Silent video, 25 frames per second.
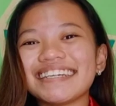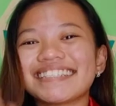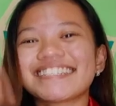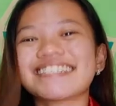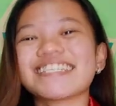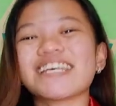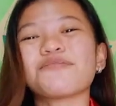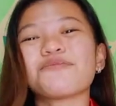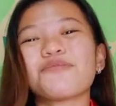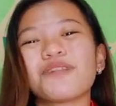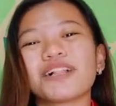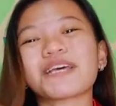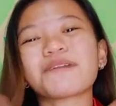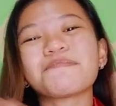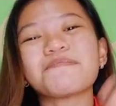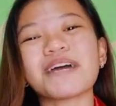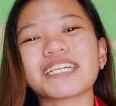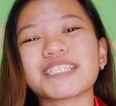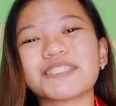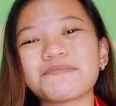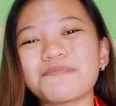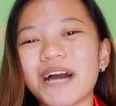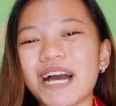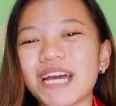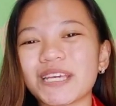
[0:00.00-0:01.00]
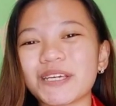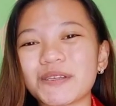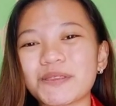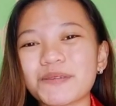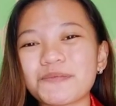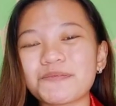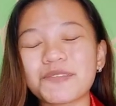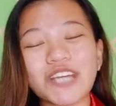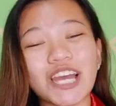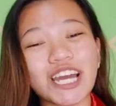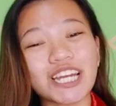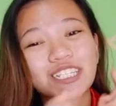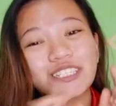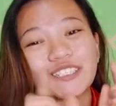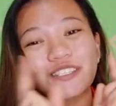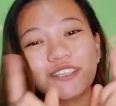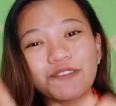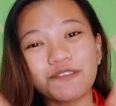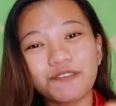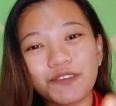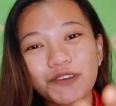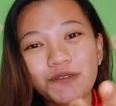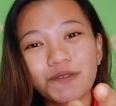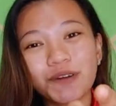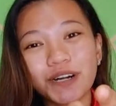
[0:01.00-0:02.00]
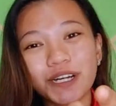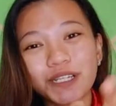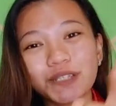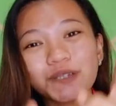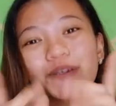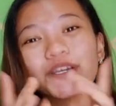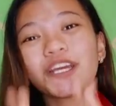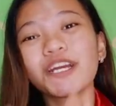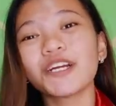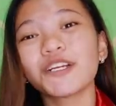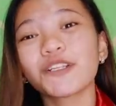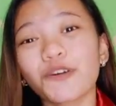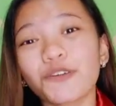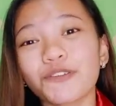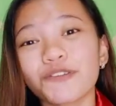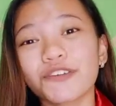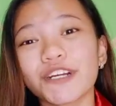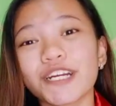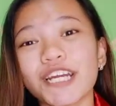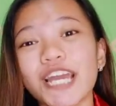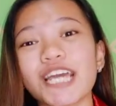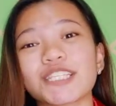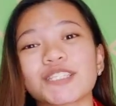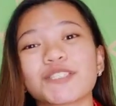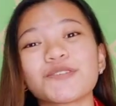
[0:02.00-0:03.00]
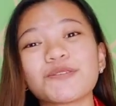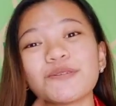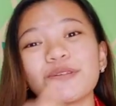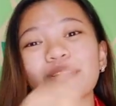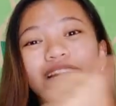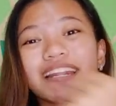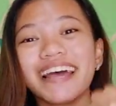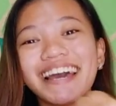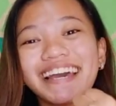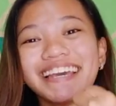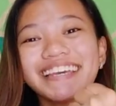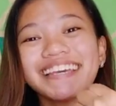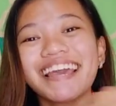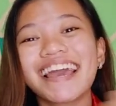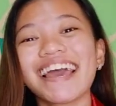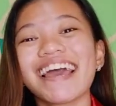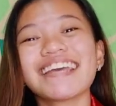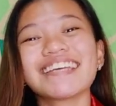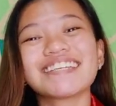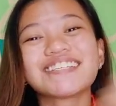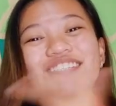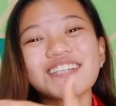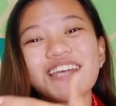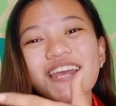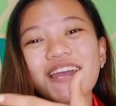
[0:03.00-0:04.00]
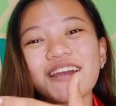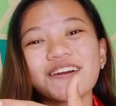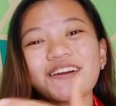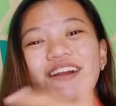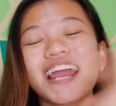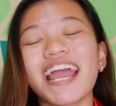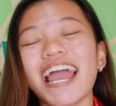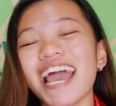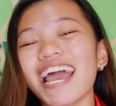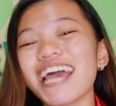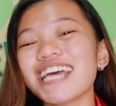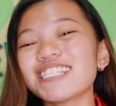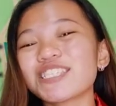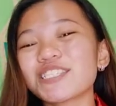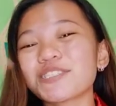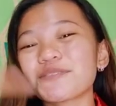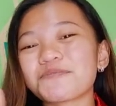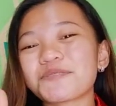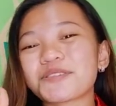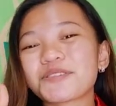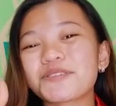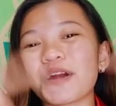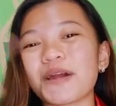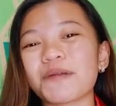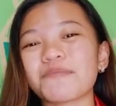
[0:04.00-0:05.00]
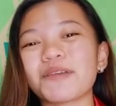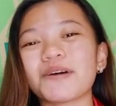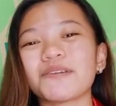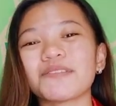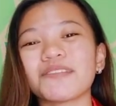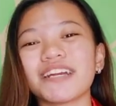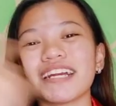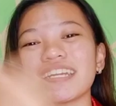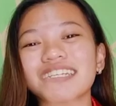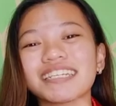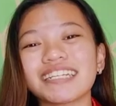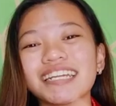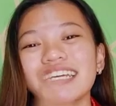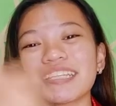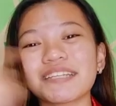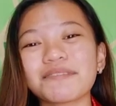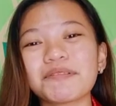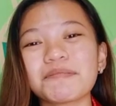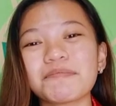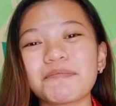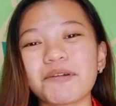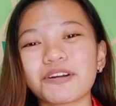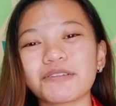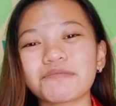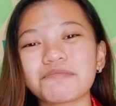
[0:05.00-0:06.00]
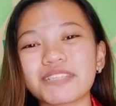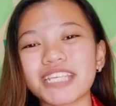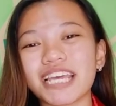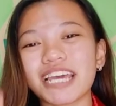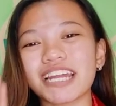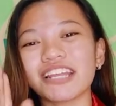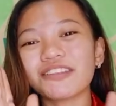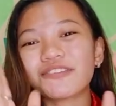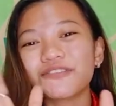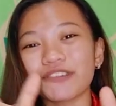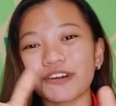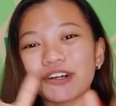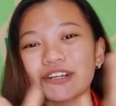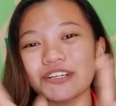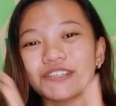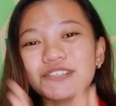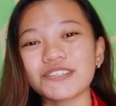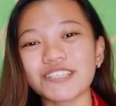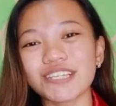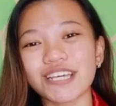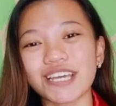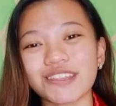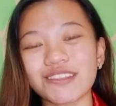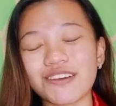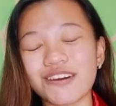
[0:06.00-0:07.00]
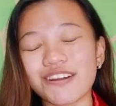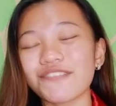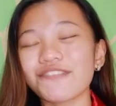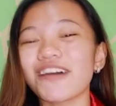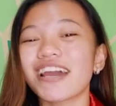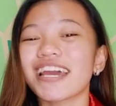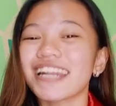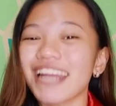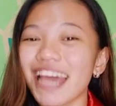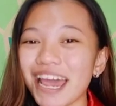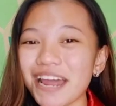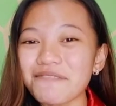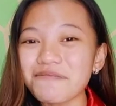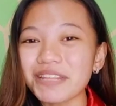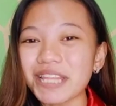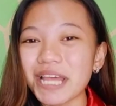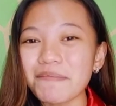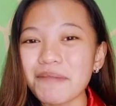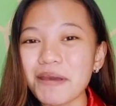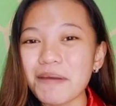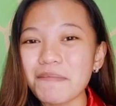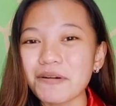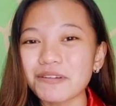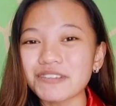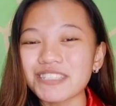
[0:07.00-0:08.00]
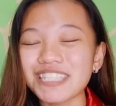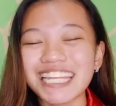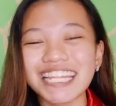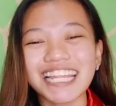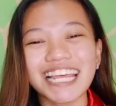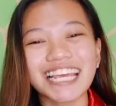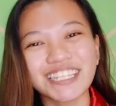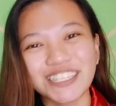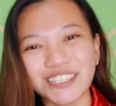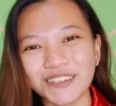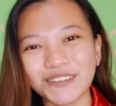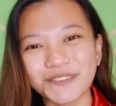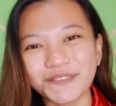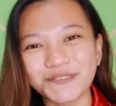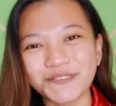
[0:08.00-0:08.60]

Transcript: And welcome back to my YouTube channel. So if you are new here, don't forget to like, share, and subscribe down there and click the bell button beside it for you to get notified every time I posted a new